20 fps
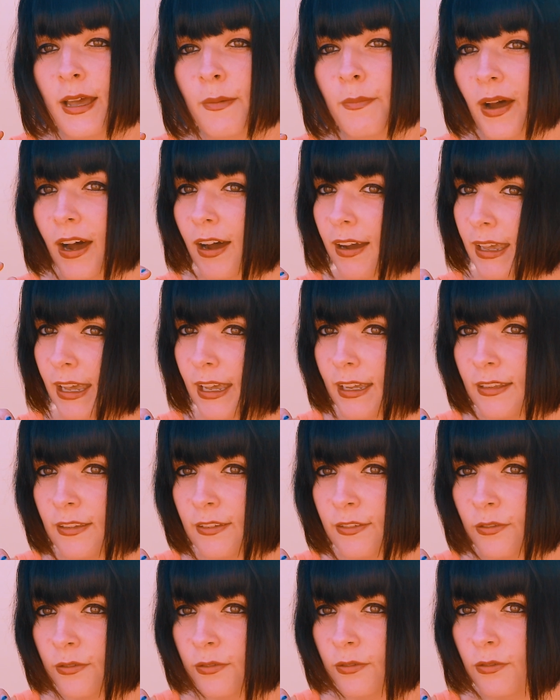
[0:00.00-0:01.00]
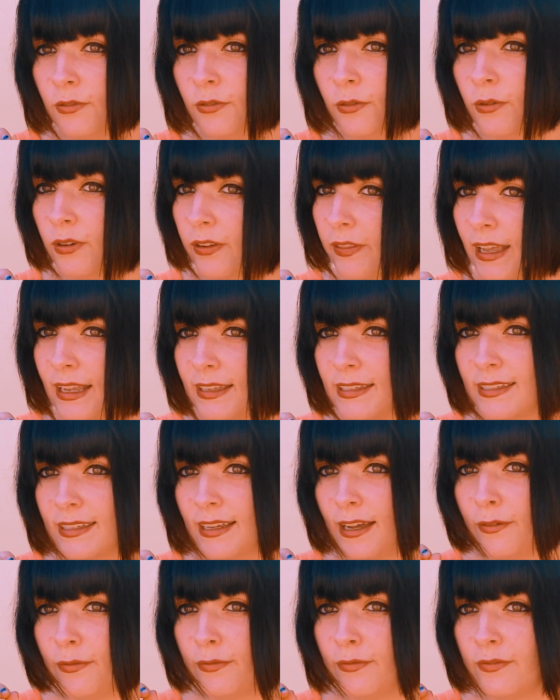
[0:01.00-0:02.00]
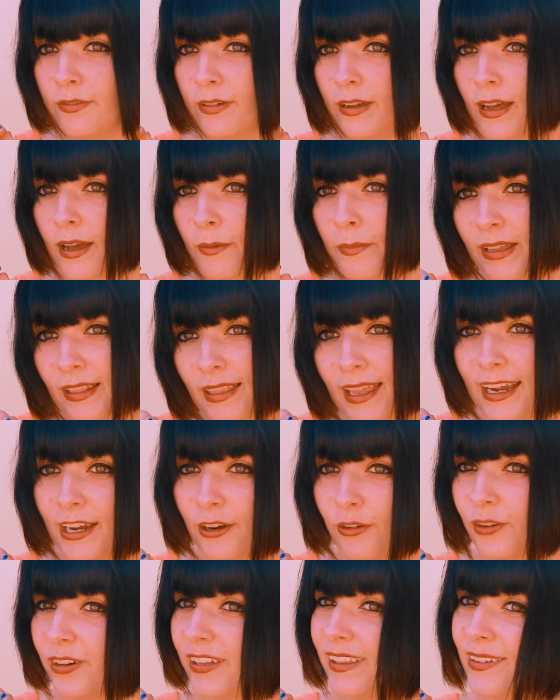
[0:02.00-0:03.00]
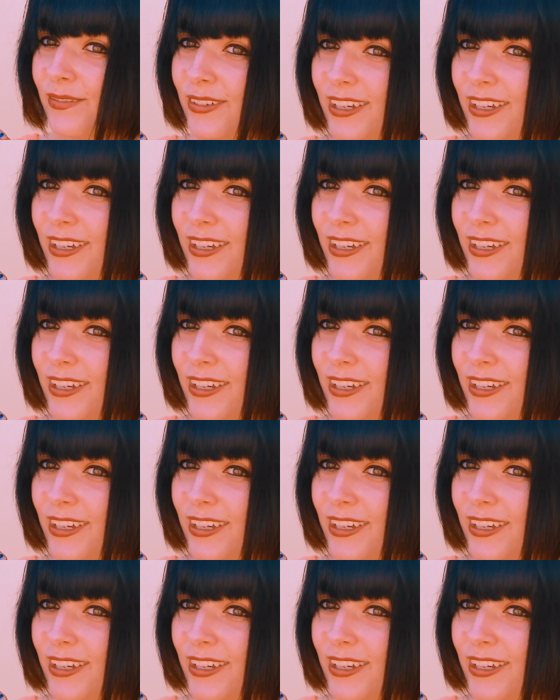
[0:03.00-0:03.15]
but I'll get into all of that stuff a bit later on in the